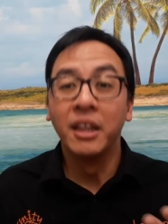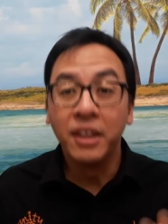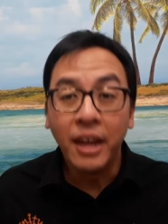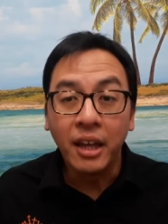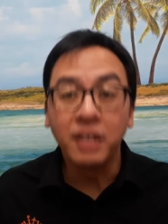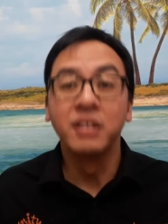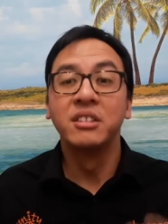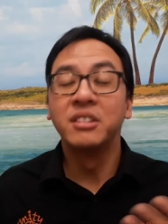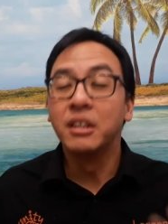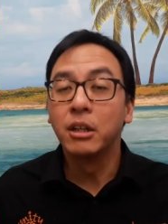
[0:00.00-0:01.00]
That
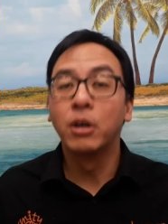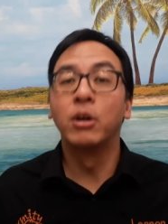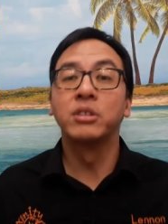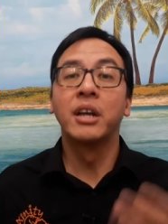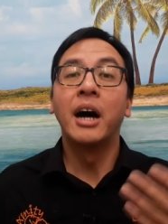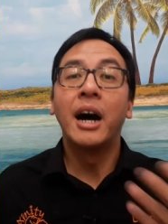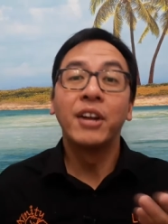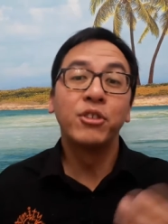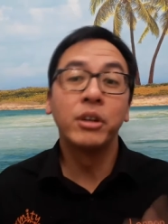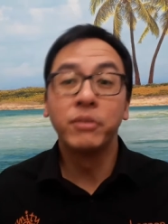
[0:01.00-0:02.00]
still costs
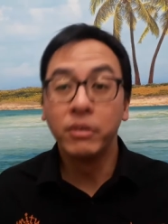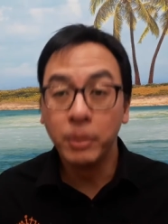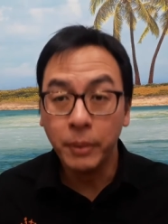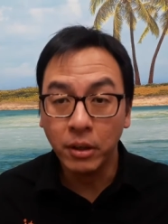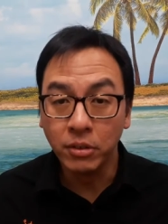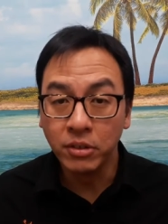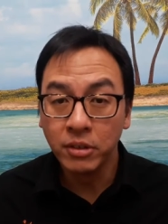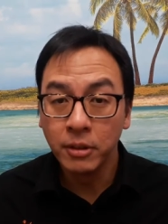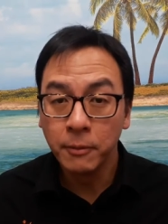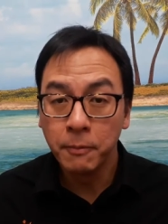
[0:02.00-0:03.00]

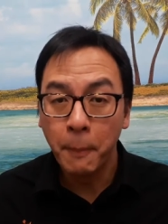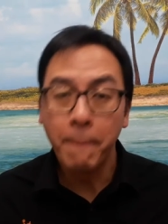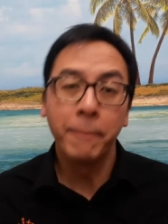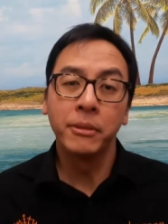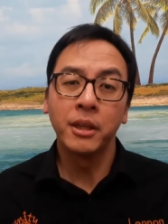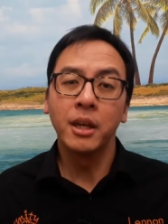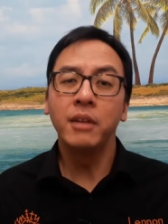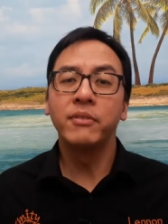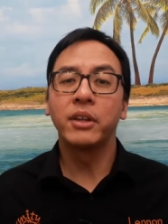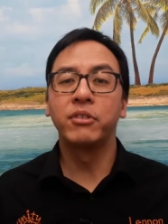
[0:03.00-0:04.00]
£150.
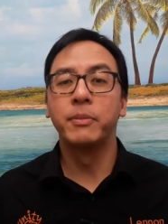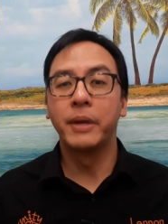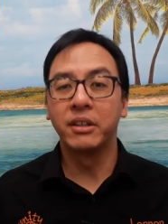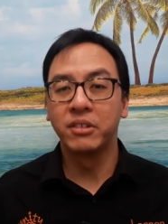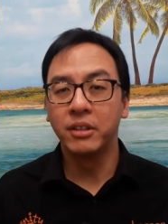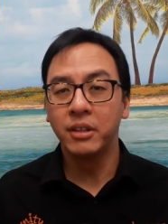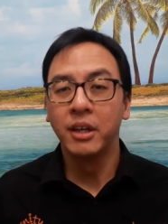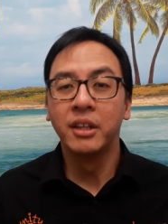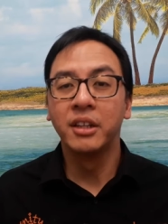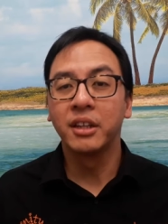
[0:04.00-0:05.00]
In veterinary
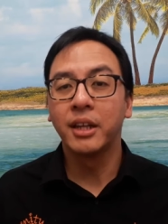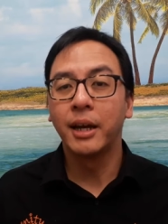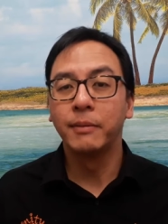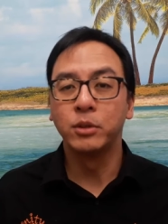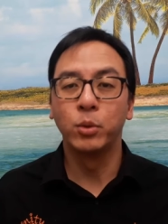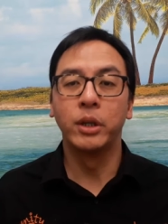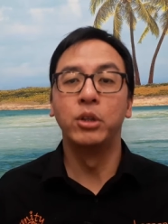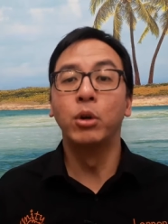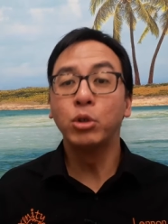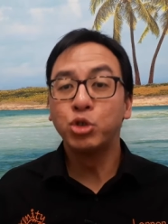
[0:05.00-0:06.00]
medicine, there are times
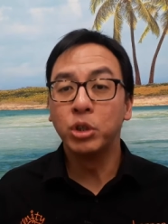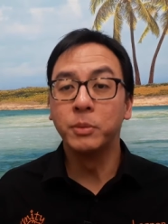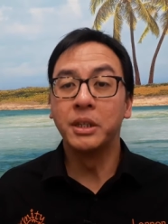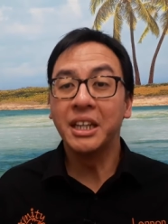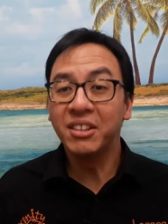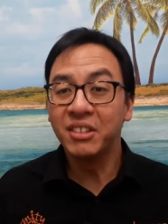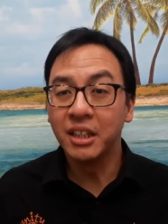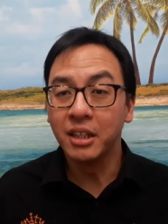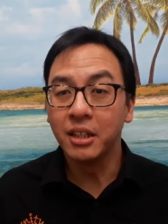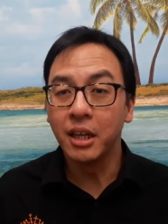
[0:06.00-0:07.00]
when no treatment is
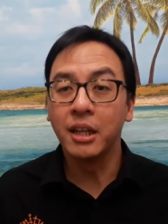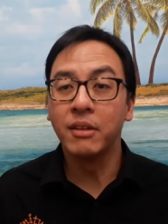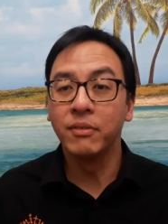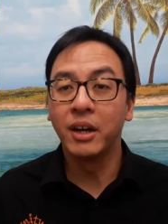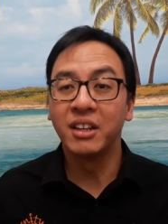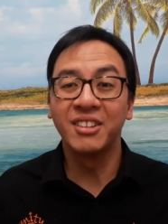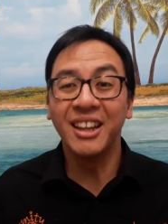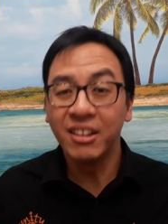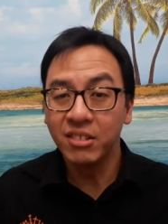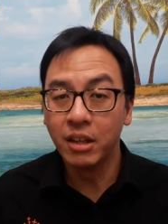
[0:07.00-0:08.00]
needed and advice
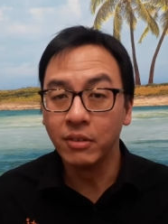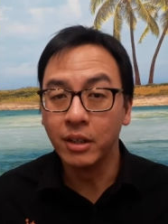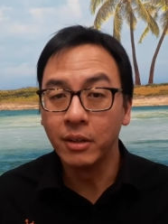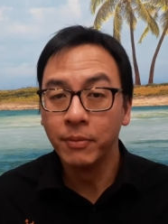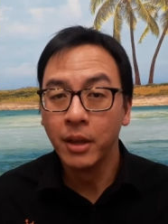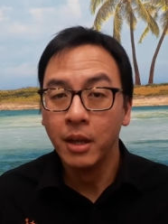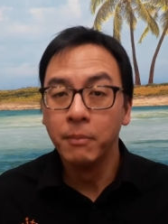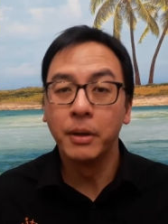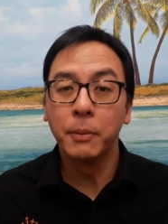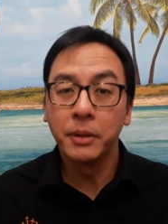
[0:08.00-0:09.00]
is given
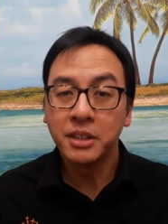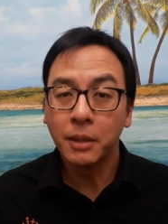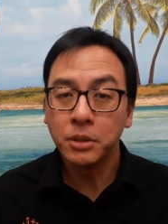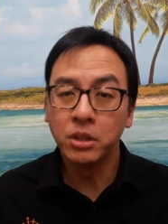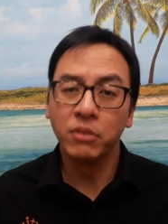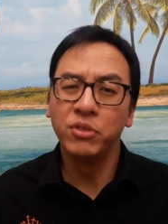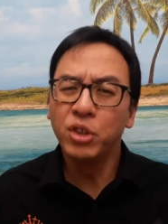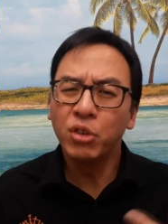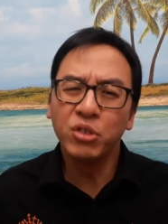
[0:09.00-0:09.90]
but the perception of not